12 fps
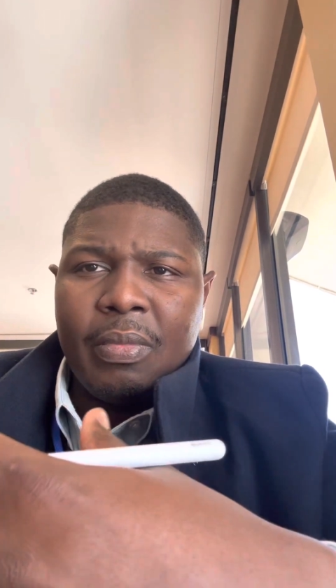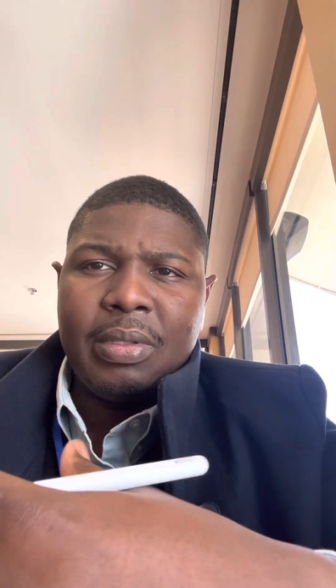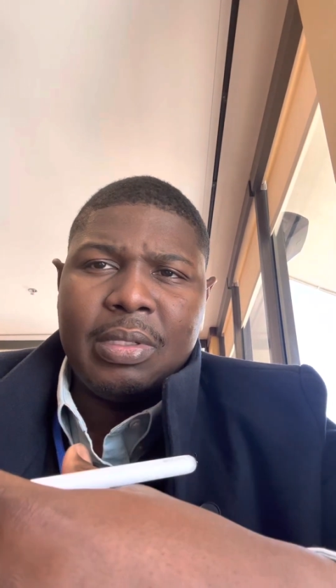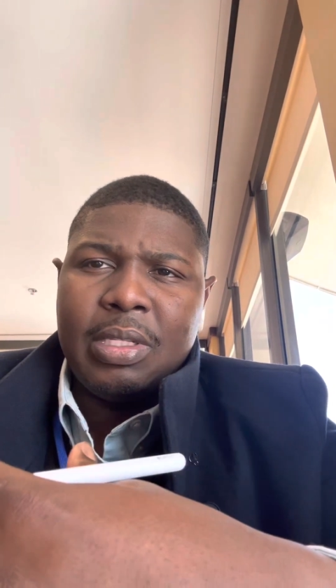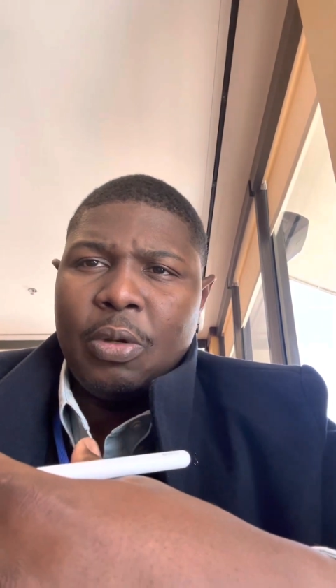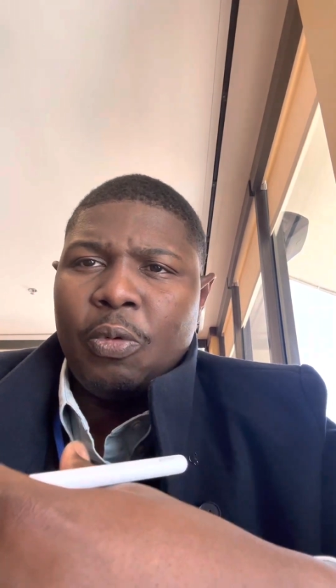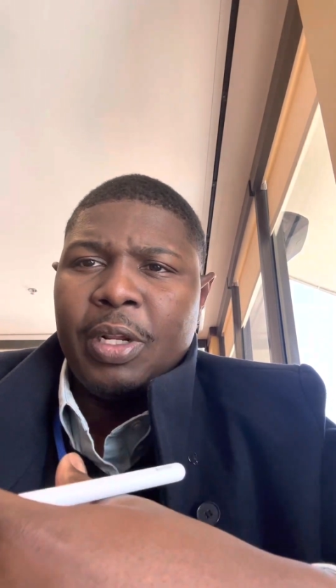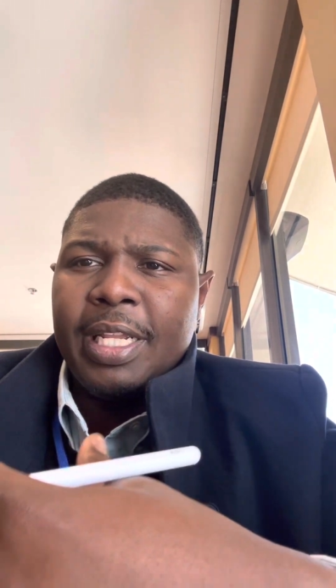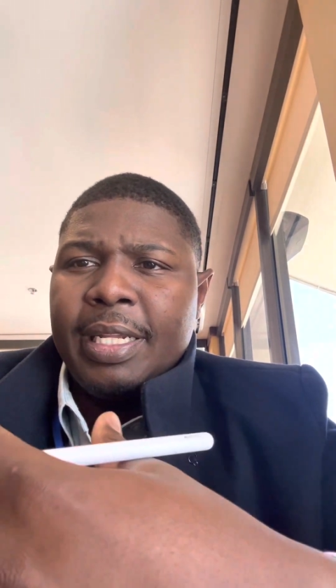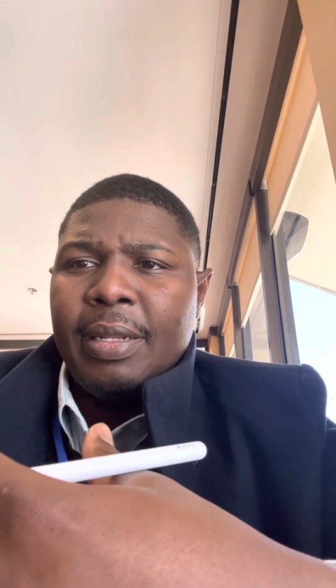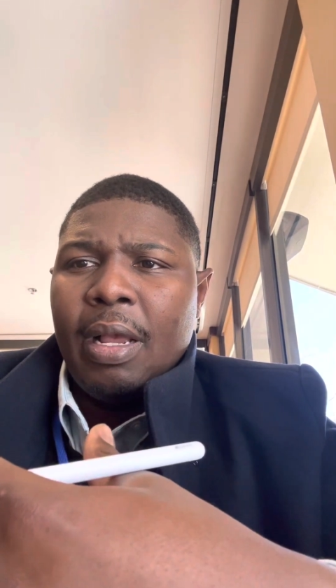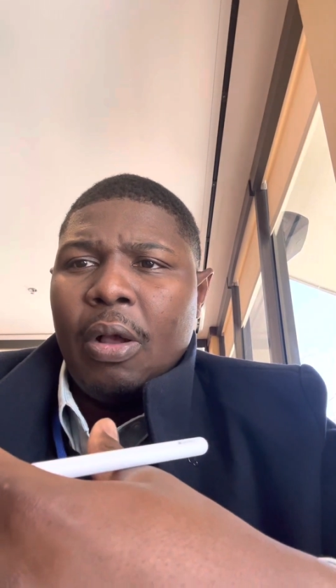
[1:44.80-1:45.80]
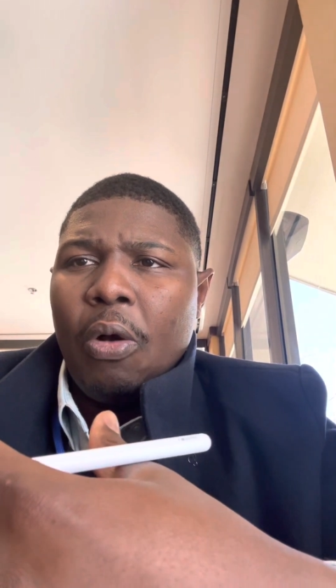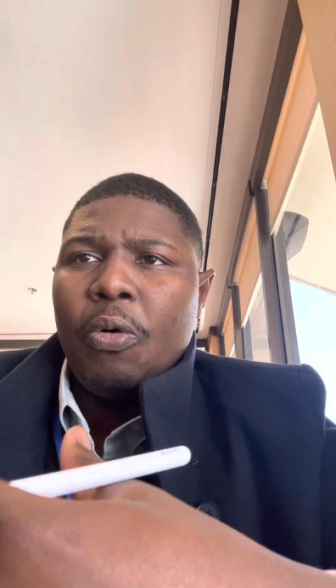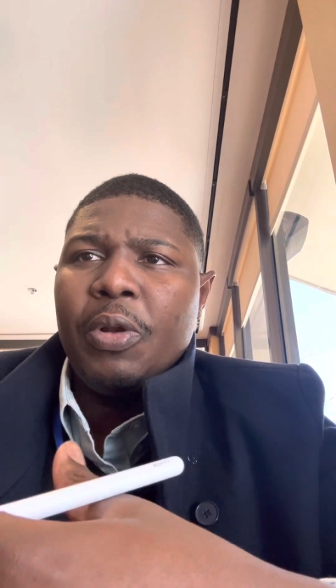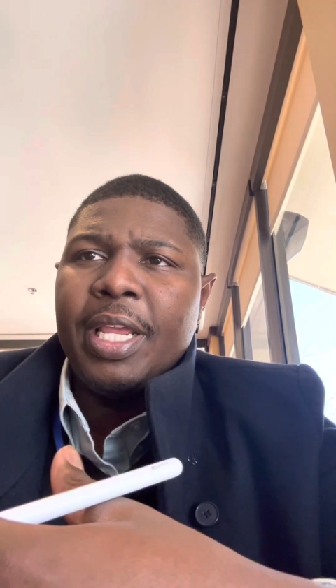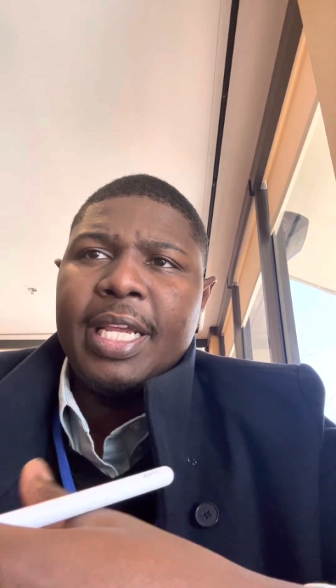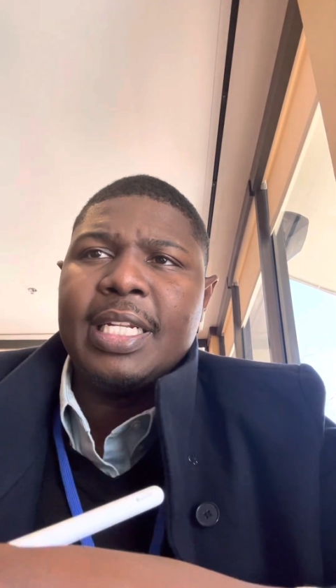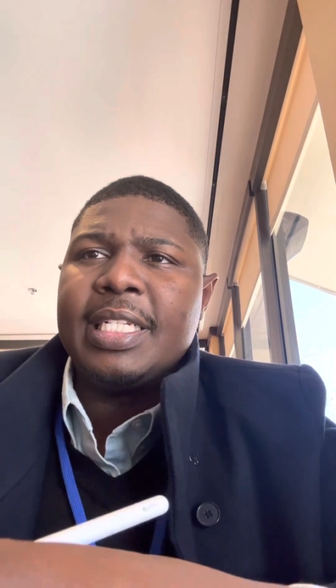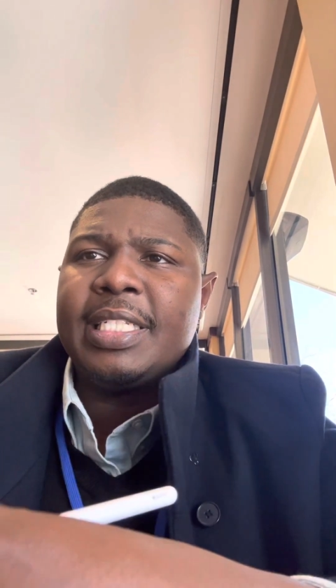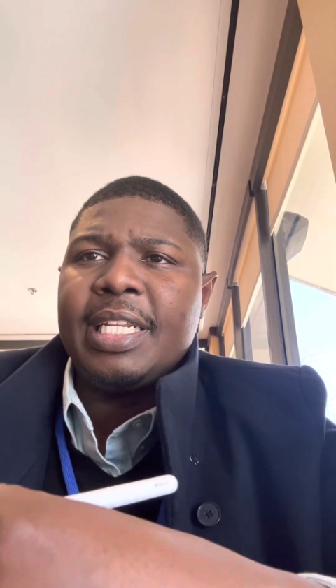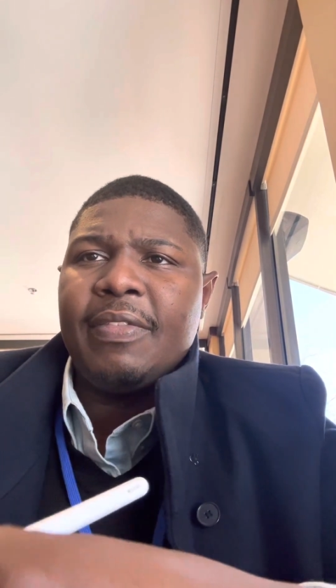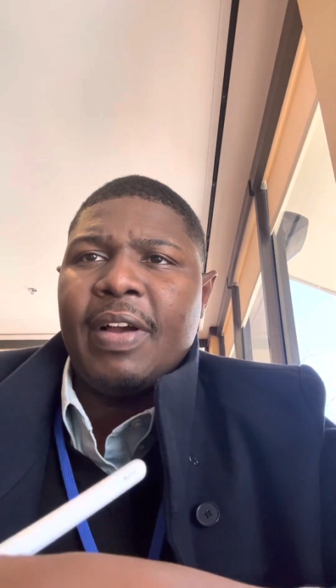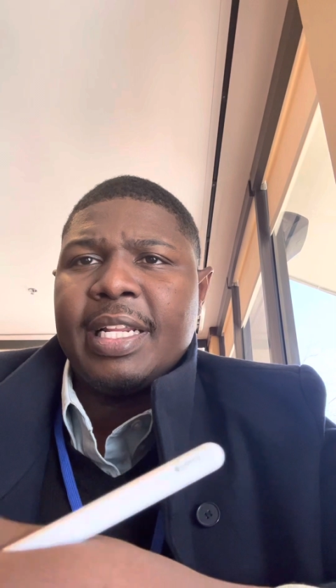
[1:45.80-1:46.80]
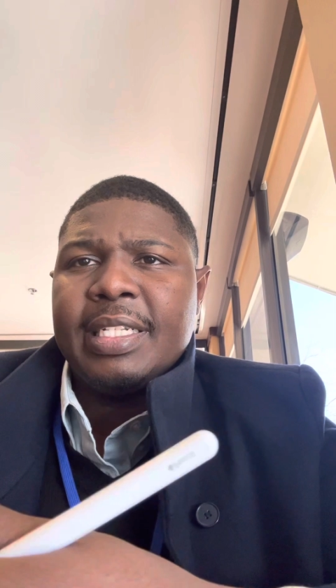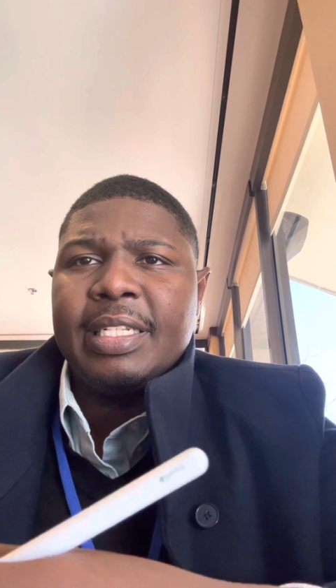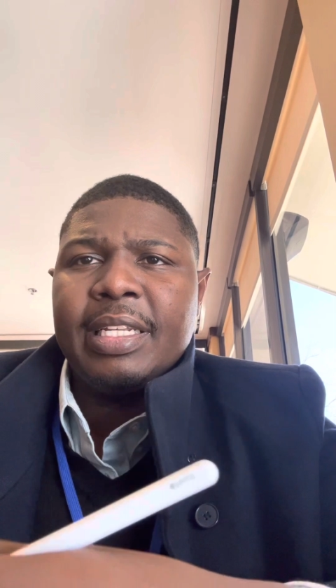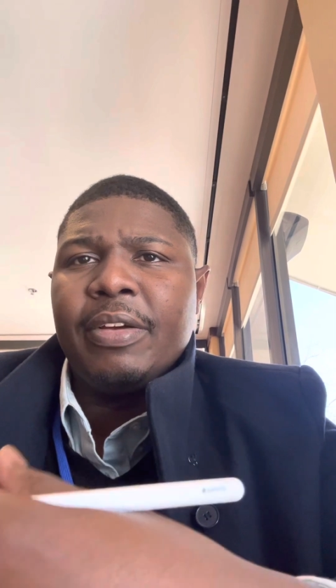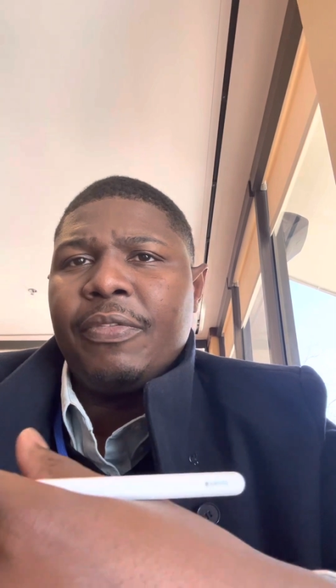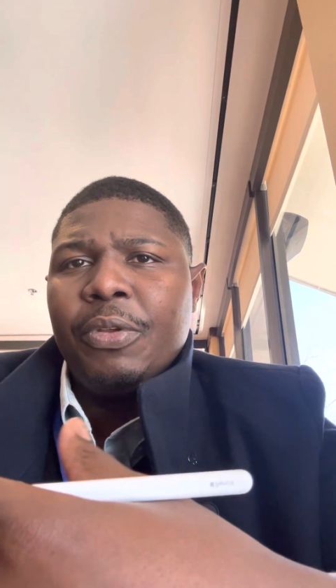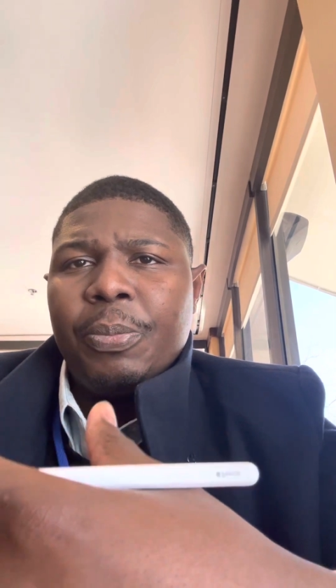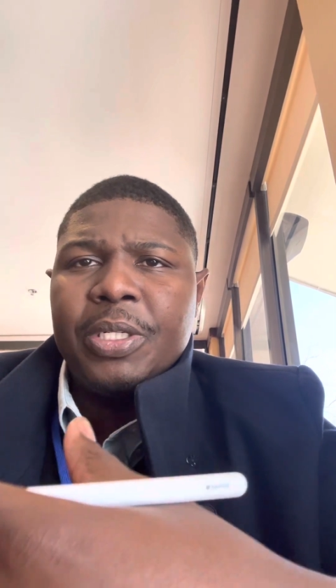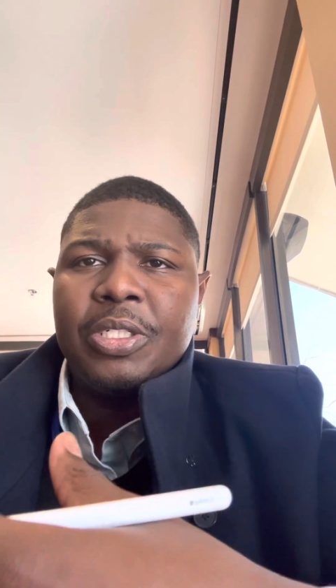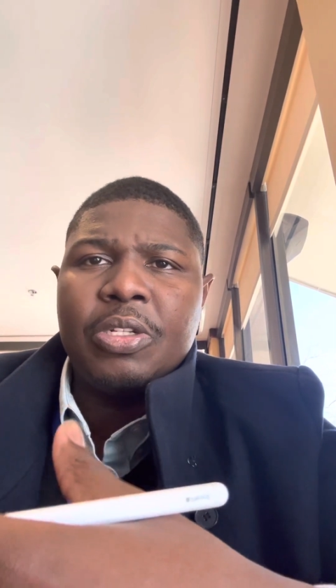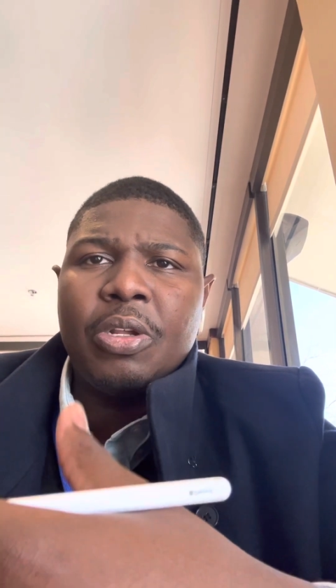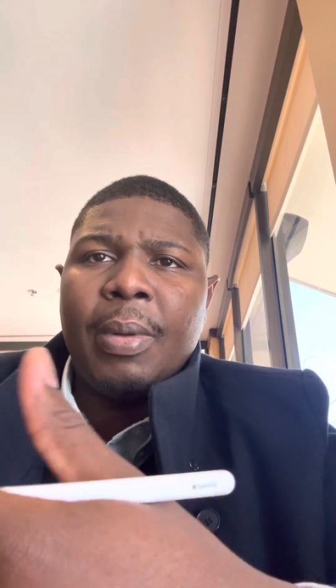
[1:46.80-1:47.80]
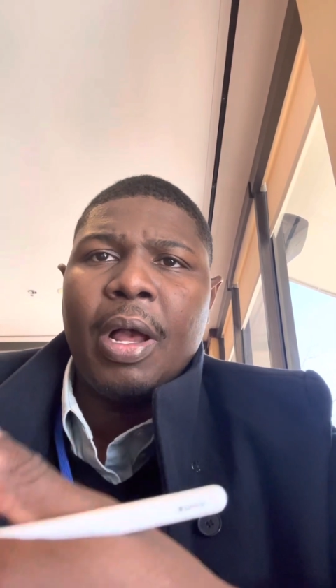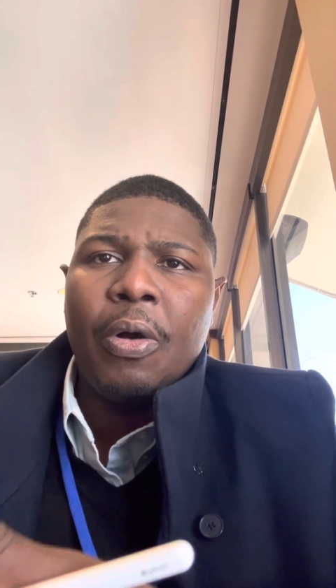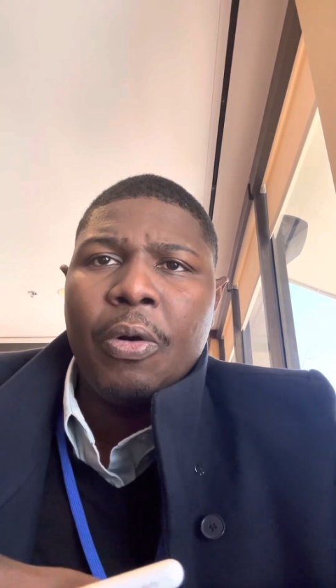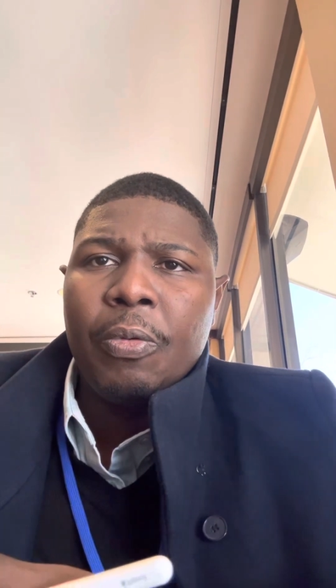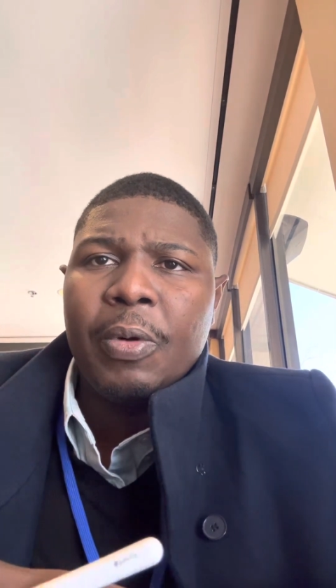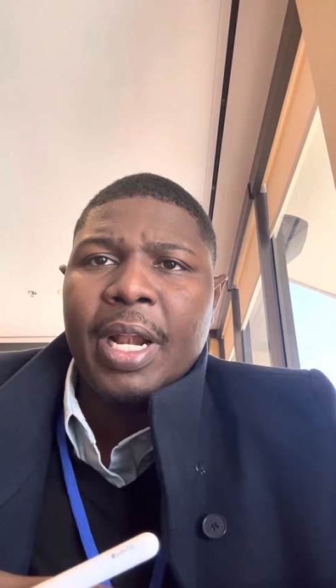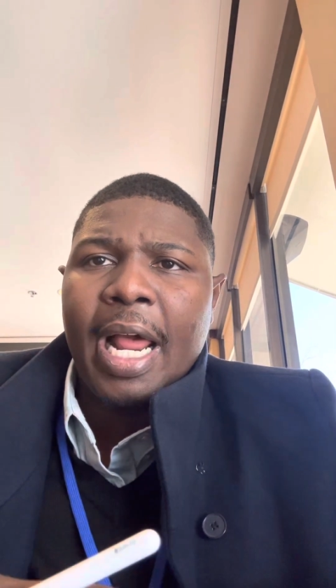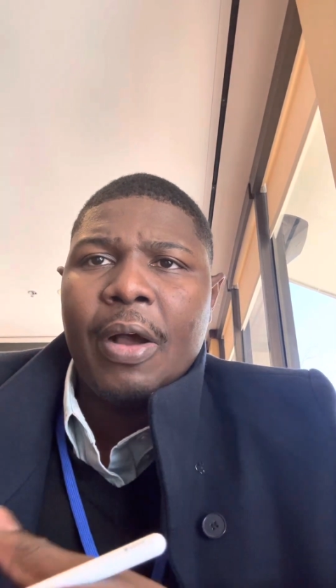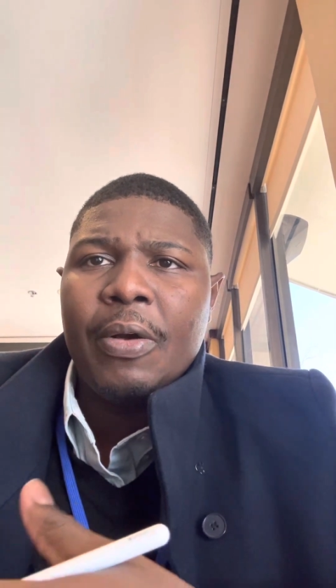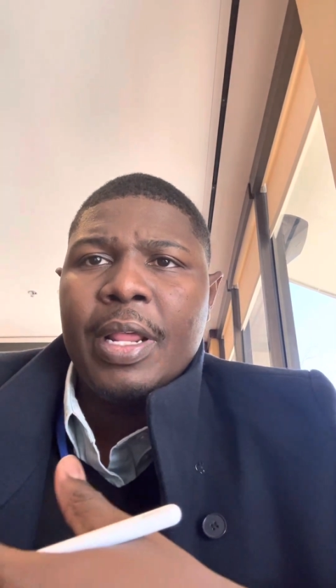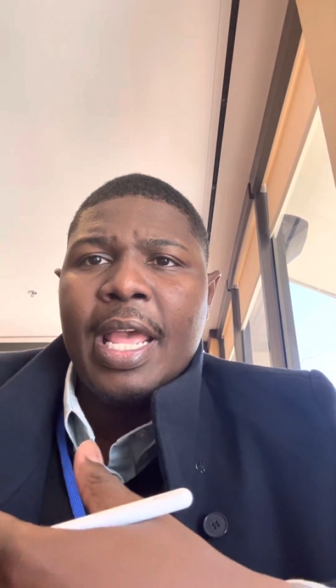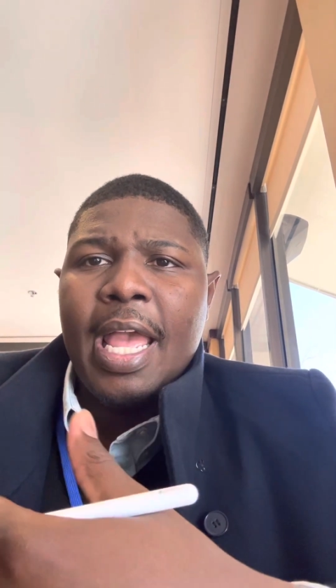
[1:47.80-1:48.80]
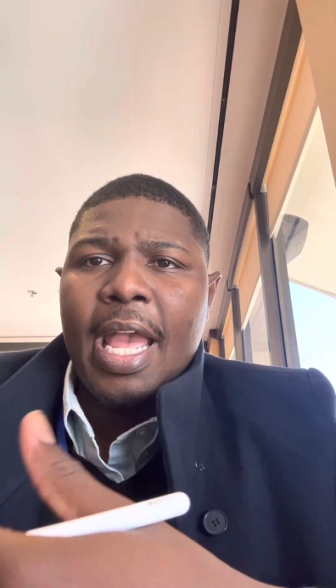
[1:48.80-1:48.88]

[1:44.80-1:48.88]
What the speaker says: to really hone in to see if I can sing a few pitches on my own without